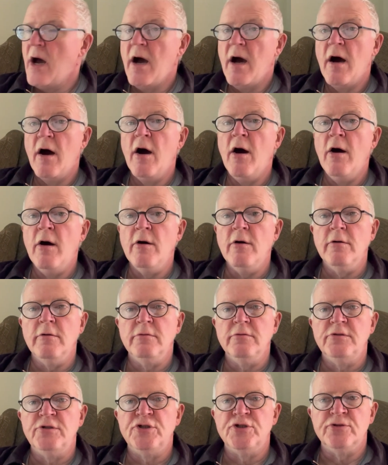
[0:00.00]

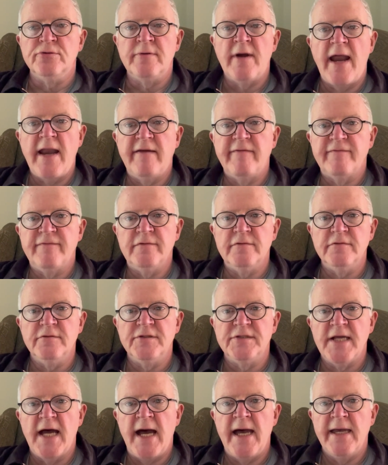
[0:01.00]
O dreadful
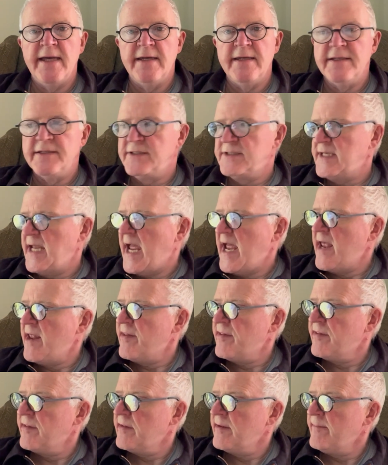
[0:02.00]
dire
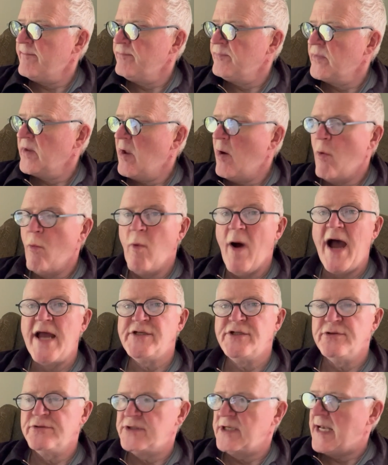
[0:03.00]
death, why
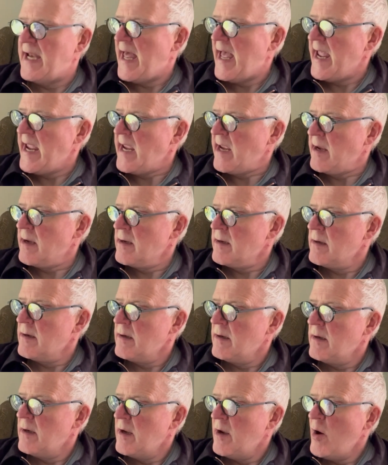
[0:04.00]
do you delay?
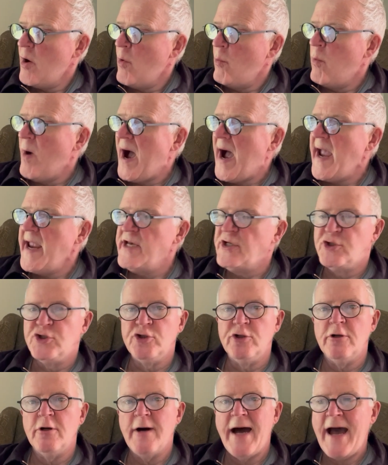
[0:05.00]
Why
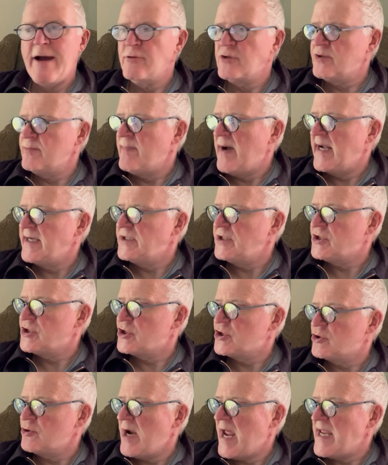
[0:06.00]
draw out my
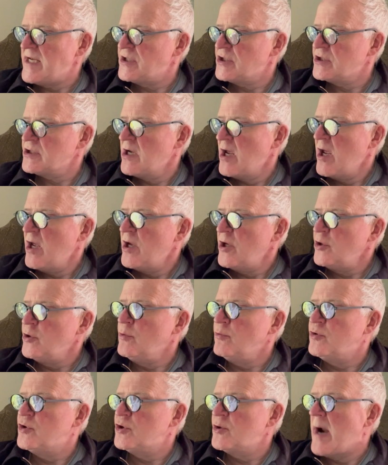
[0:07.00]
distress? You
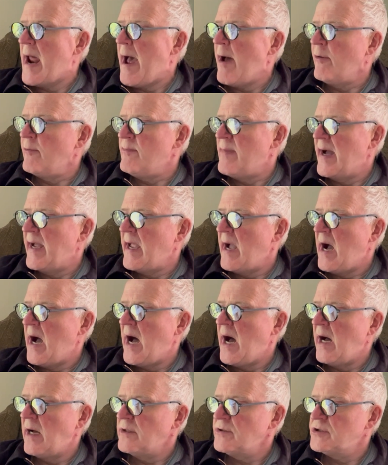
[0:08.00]
drown my
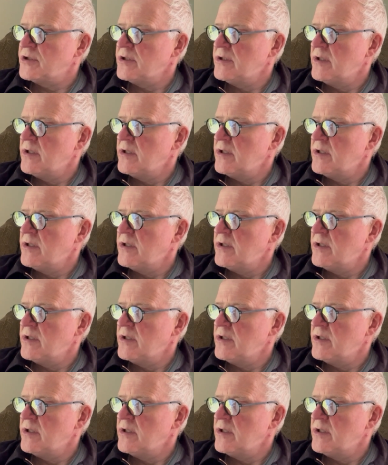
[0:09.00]
heart.